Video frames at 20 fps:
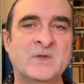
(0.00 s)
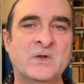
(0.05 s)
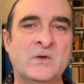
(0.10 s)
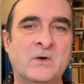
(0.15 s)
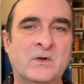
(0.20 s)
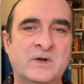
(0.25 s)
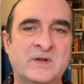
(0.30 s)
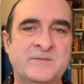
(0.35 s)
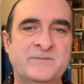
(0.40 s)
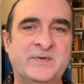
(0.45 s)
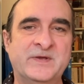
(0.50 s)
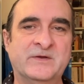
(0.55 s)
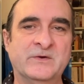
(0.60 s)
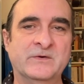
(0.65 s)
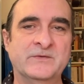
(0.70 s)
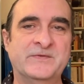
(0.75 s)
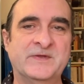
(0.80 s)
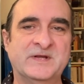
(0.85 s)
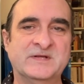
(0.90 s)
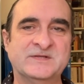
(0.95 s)

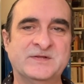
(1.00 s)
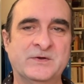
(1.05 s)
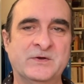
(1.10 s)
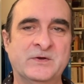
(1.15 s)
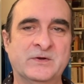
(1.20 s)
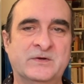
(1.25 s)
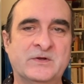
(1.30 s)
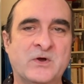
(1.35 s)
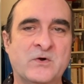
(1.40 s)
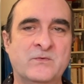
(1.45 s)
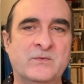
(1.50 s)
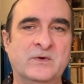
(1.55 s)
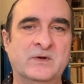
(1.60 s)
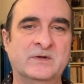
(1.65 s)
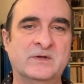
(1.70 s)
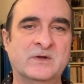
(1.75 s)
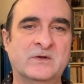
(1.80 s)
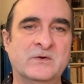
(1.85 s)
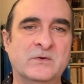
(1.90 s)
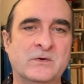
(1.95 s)
Olímpico thinks that her
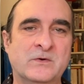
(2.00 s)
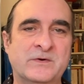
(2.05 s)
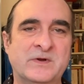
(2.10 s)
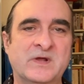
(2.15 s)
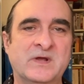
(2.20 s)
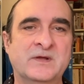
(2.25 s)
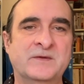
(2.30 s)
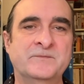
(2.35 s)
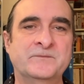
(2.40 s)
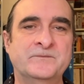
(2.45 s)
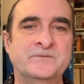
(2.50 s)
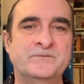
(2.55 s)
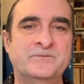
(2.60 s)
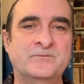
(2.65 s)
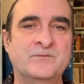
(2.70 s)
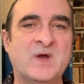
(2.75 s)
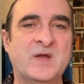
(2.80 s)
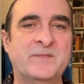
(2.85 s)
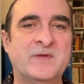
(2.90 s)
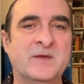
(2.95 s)
co-worker Gloria
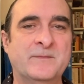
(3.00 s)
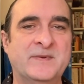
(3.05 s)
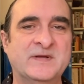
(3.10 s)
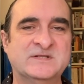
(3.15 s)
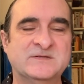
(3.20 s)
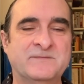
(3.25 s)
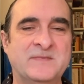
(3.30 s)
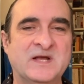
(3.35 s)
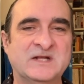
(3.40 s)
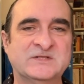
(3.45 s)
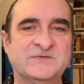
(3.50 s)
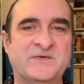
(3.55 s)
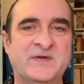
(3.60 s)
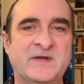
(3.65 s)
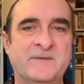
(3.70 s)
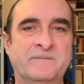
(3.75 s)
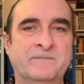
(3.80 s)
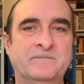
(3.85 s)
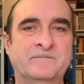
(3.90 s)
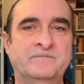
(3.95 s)
might be a better match for
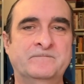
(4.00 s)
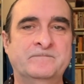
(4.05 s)
him.